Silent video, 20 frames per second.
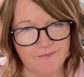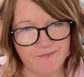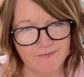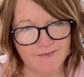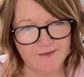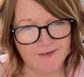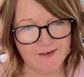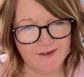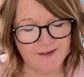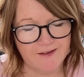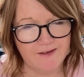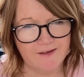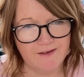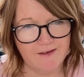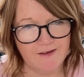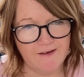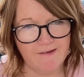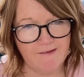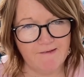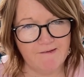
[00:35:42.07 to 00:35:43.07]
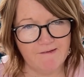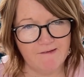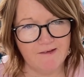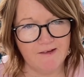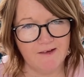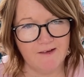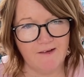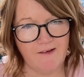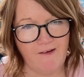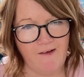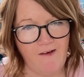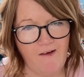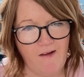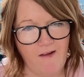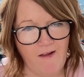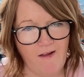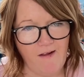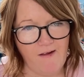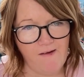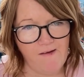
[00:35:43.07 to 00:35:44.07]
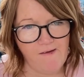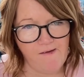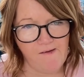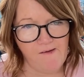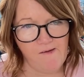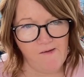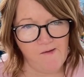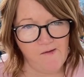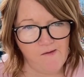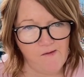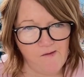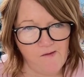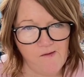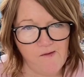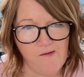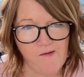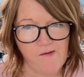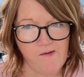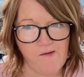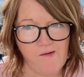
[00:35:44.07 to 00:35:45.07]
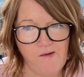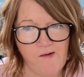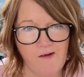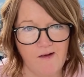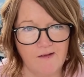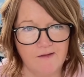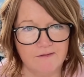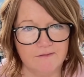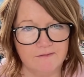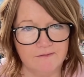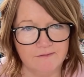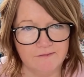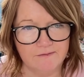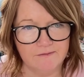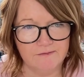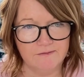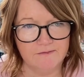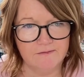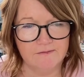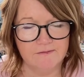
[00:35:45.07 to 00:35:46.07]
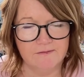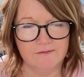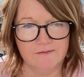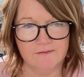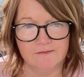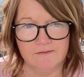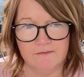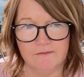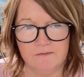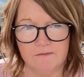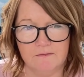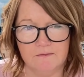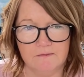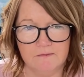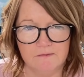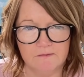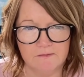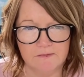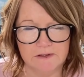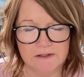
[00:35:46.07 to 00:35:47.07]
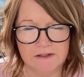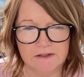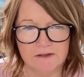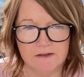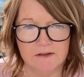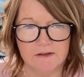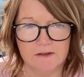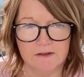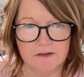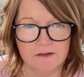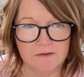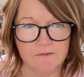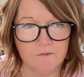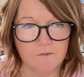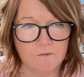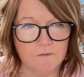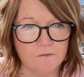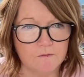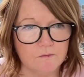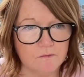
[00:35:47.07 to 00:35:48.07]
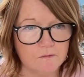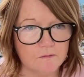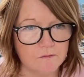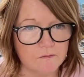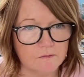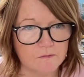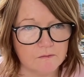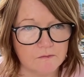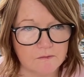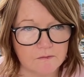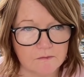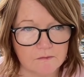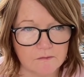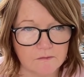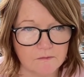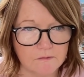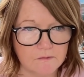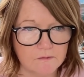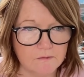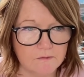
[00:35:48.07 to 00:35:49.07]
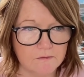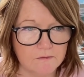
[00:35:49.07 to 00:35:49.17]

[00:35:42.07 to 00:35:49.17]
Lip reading: (not speaking)